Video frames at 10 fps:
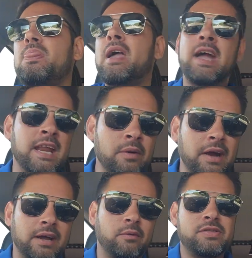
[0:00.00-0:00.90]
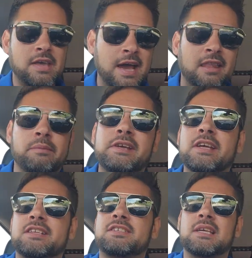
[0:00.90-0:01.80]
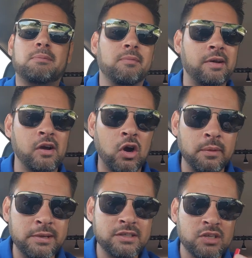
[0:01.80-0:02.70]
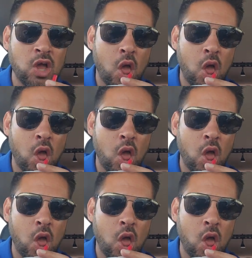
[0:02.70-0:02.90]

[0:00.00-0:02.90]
anyway, with that, let me get a sip of my Arby's